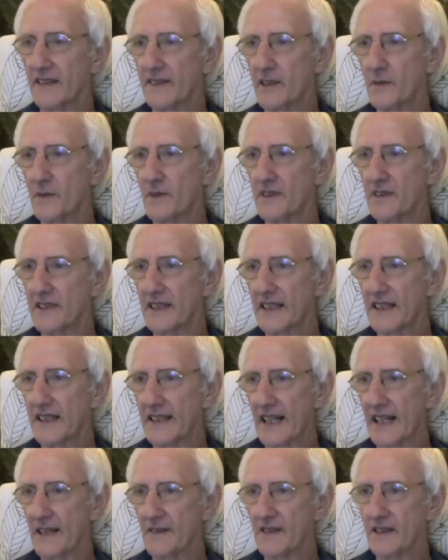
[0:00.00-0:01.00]
You want to get
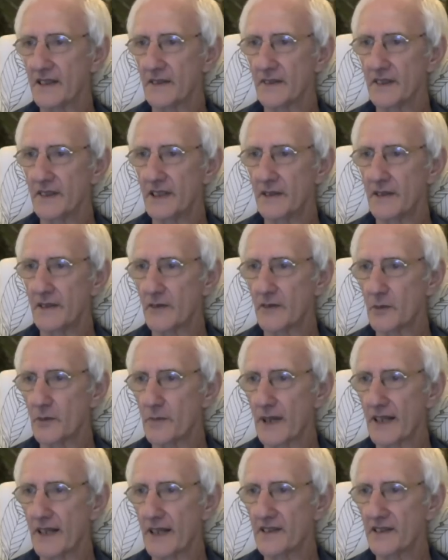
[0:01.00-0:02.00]
out of it. You have
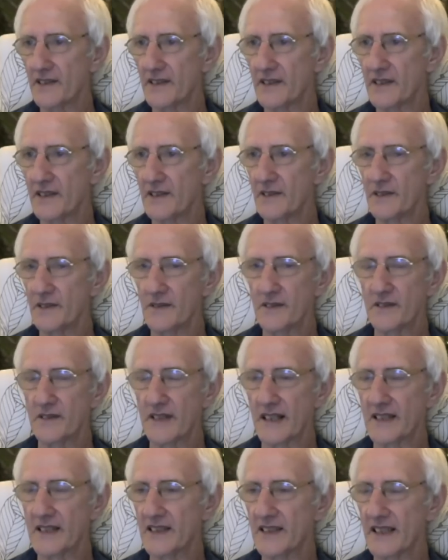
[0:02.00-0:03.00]
a passion to
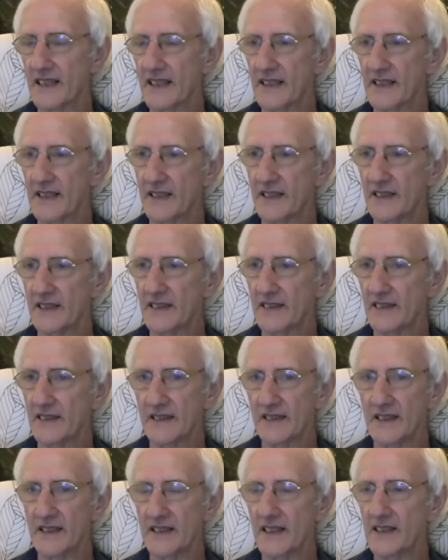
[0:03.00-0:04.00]
transcend,
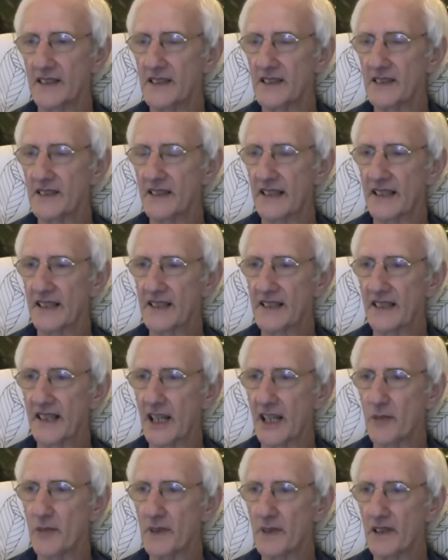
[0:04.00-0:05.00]
a desire to
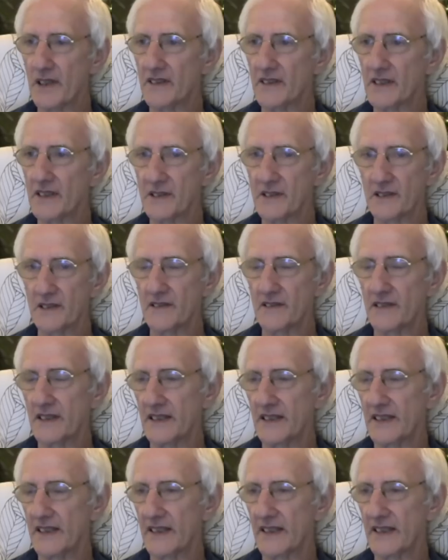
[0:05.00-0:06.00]
get beyond it all.
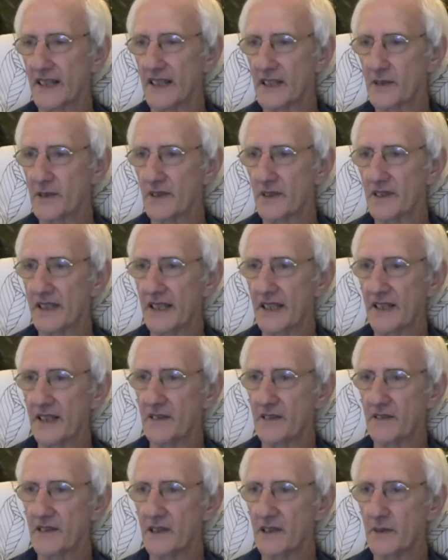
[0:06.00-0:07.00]
And that's what takes
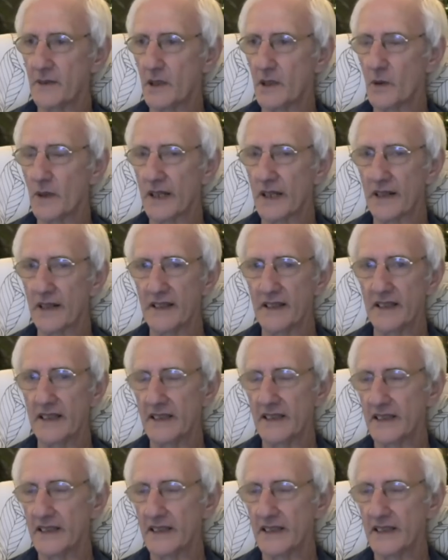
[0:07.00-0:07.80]
you to inquiry.